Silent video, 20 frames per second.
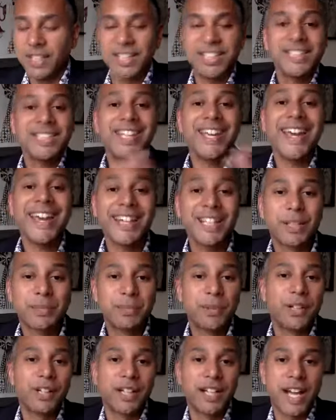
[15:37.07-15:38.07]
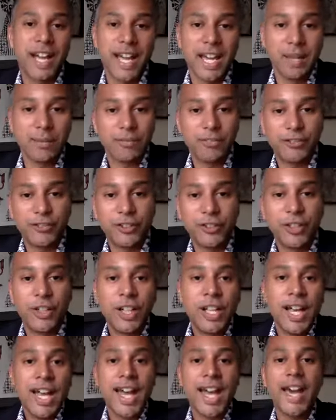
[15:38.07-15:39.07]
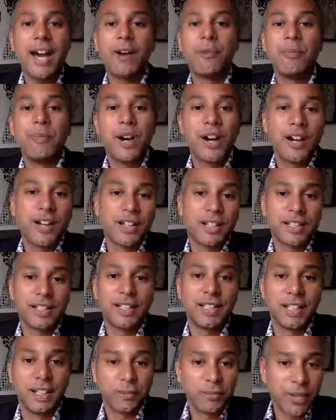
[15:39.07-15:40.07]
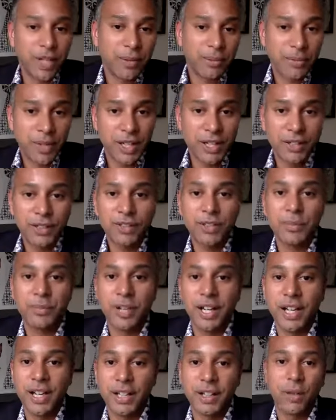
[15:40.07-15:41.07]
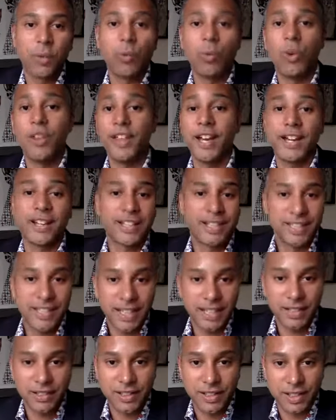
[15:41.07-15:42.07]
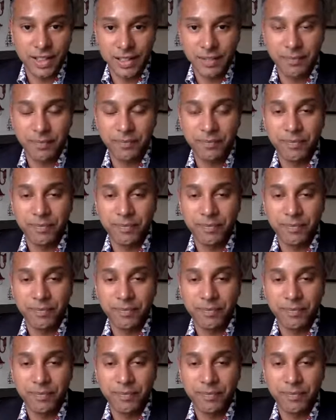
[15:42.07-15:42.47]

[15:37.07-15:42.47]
textbook name for how marketing can make money on demand without a sales team.